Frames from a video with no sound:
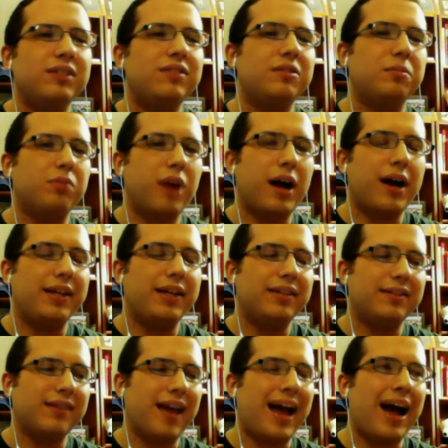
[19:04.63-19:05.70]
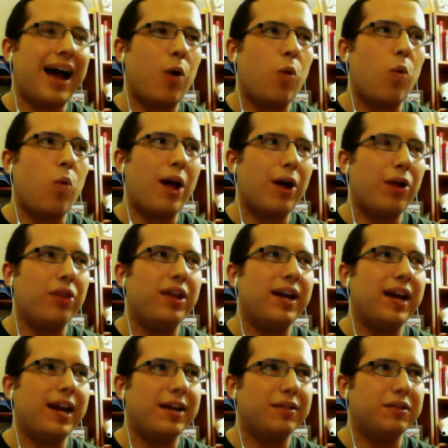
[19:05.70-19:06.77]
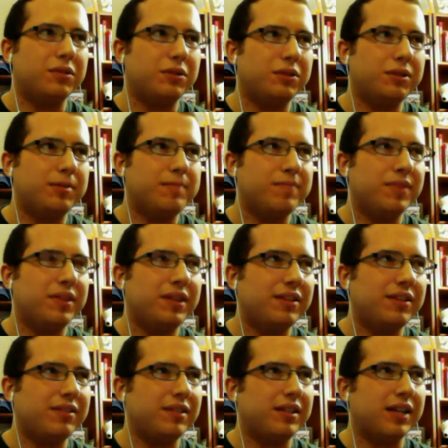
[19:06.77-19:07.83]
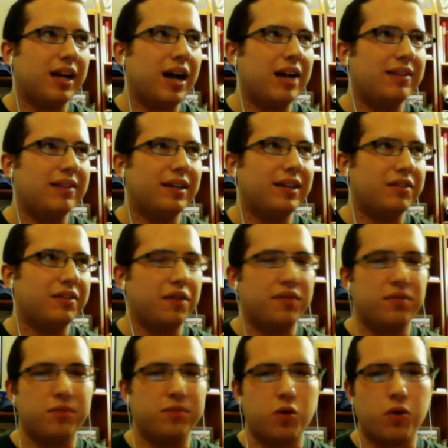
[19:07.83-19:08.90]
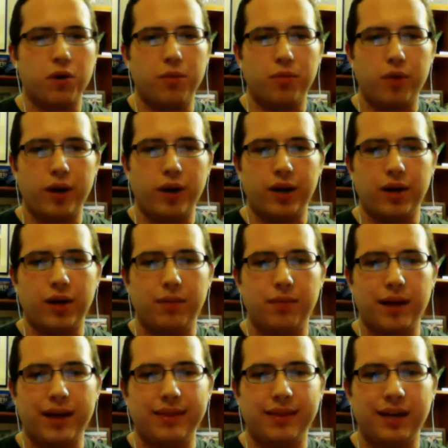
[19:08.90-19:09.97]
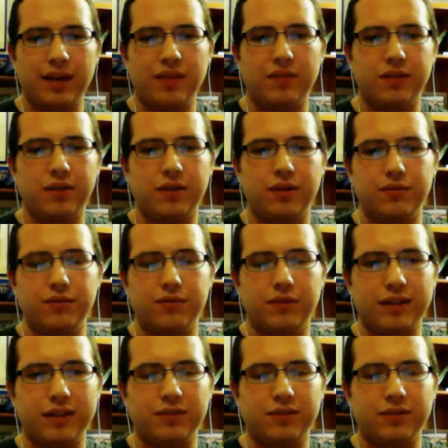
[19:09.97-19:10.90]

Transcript: surprised how well they handled this in the context of the Makora breakup at the end of last